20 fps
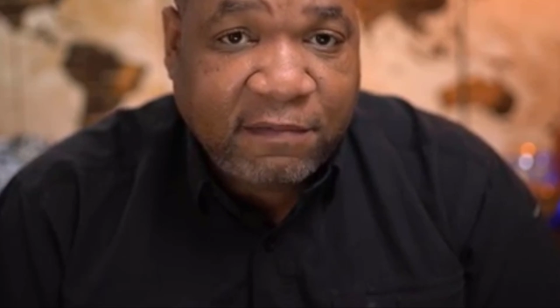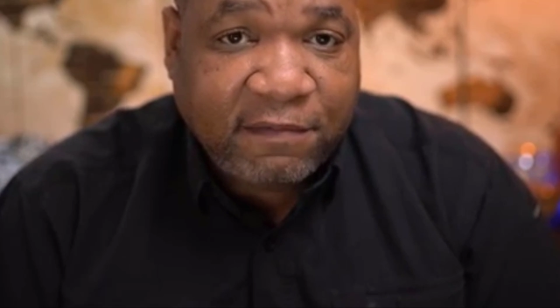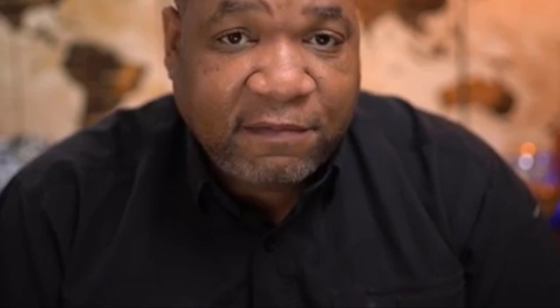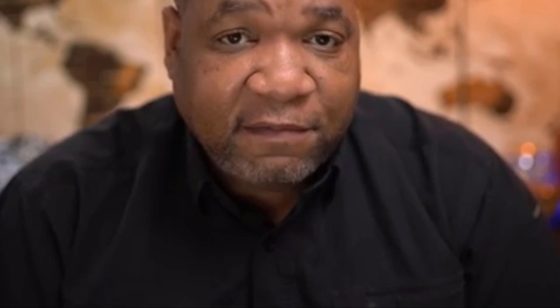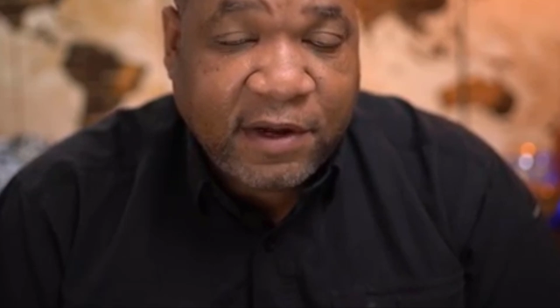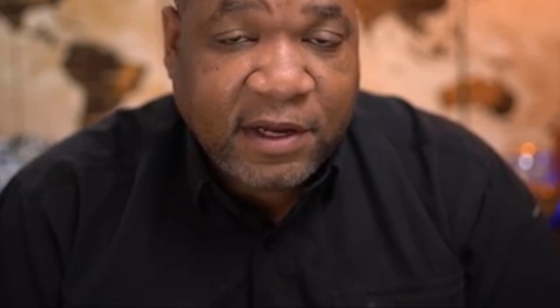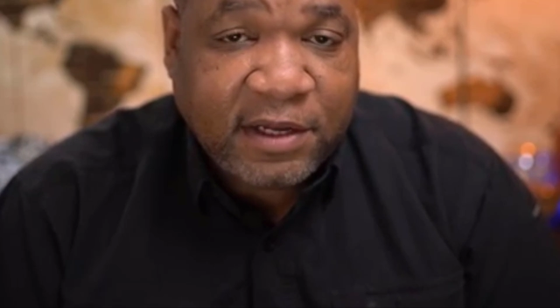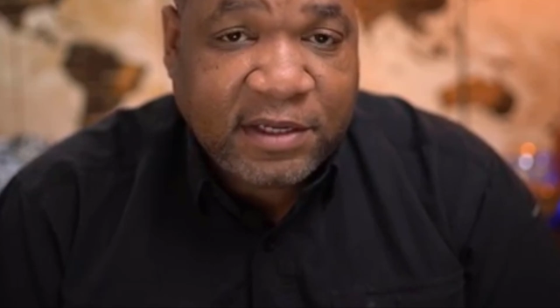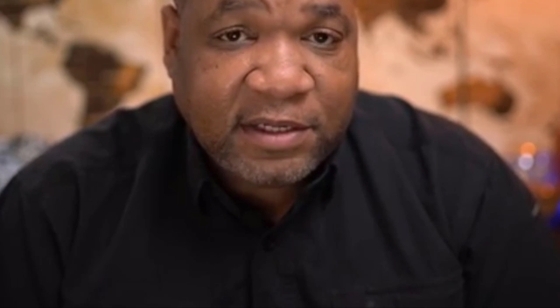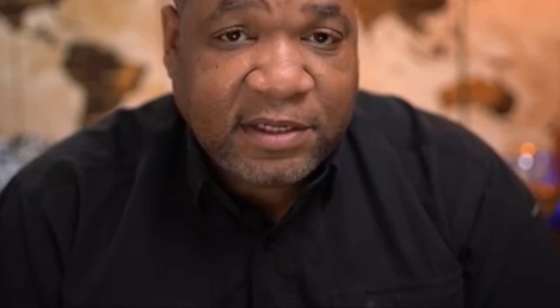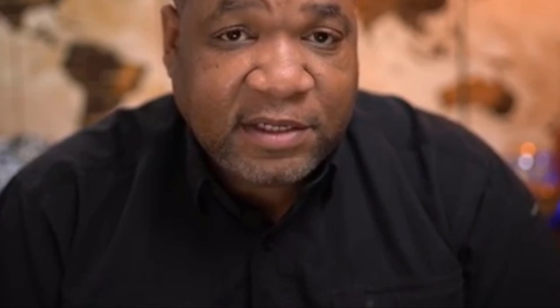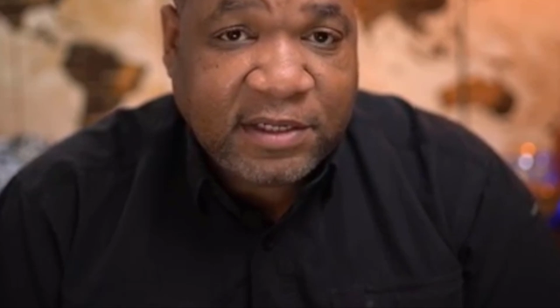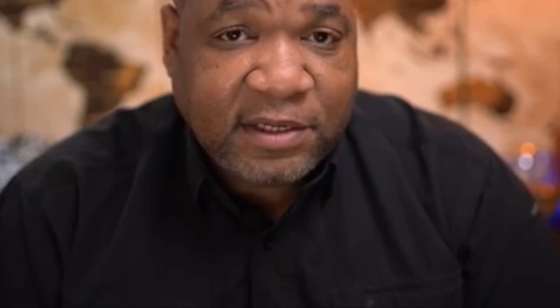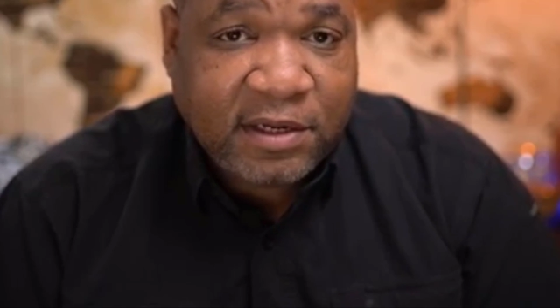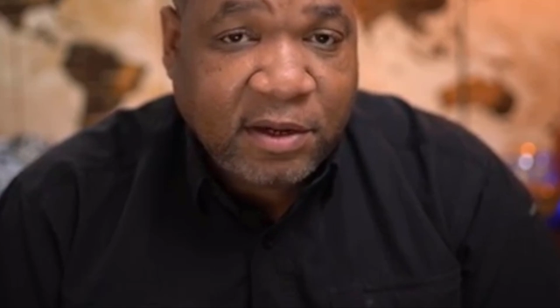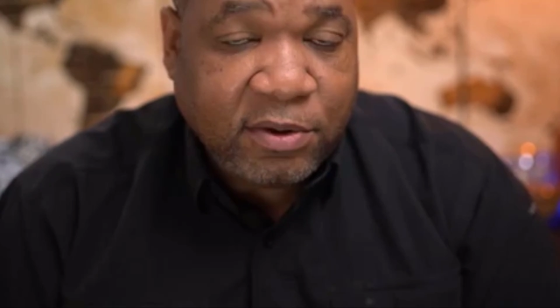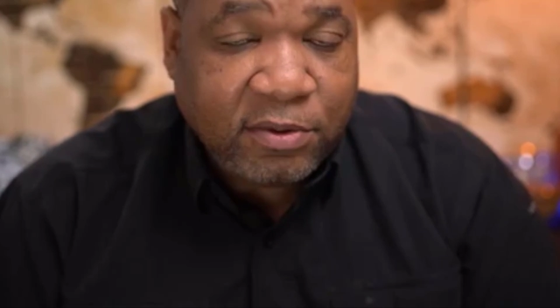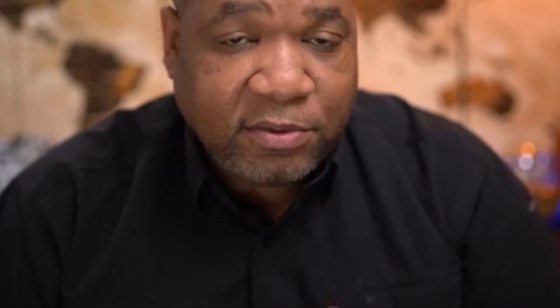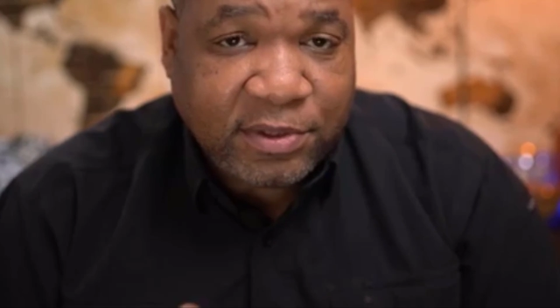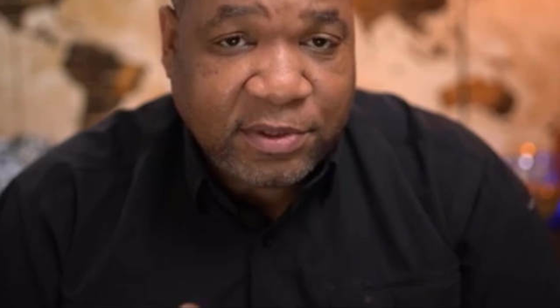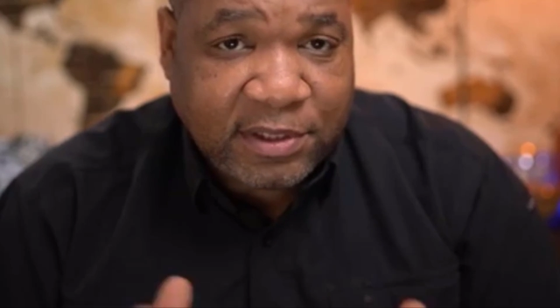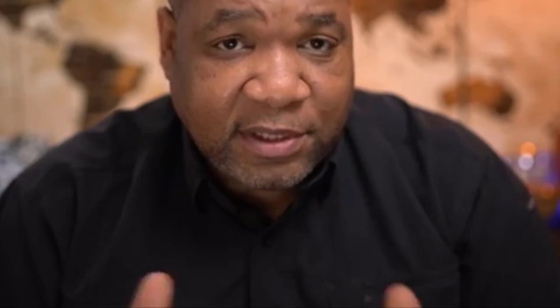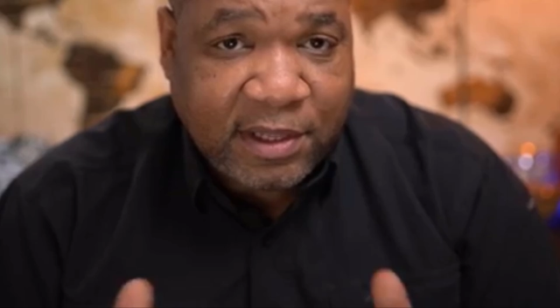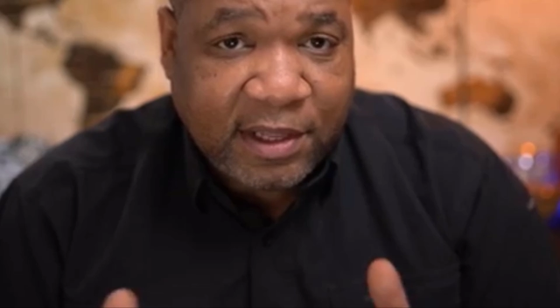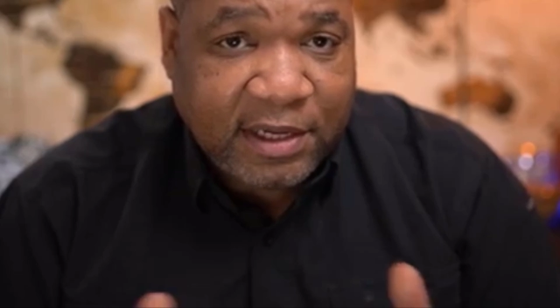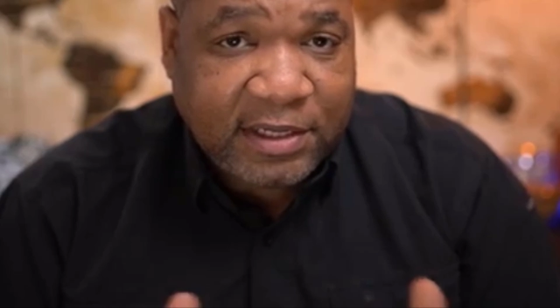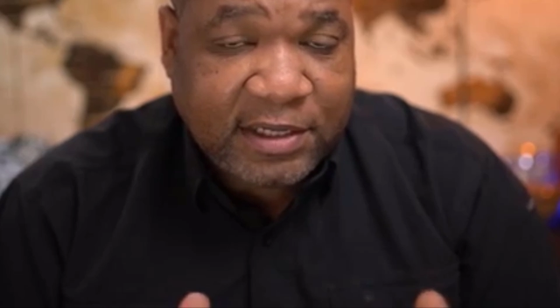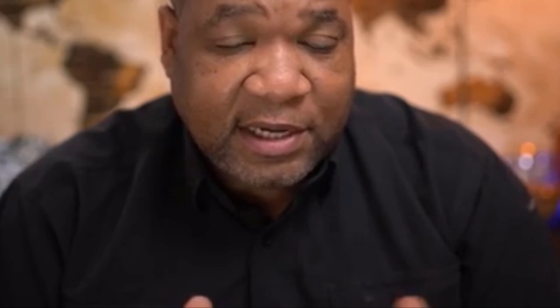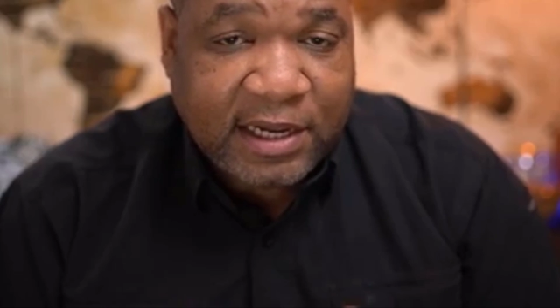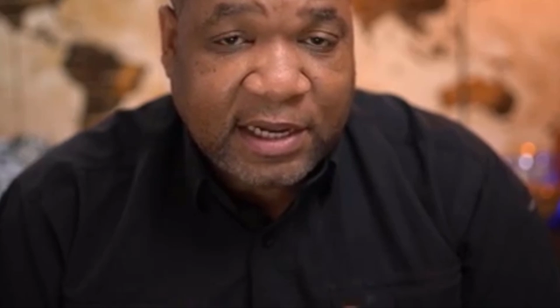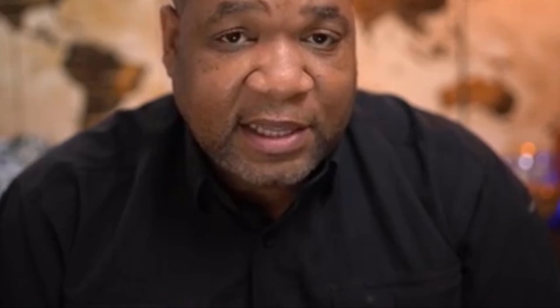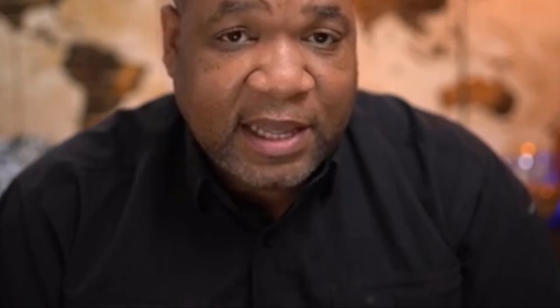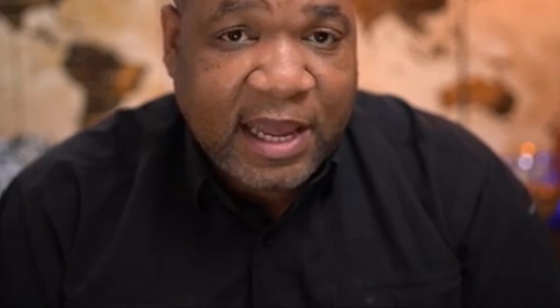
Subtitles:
funds and loans and things like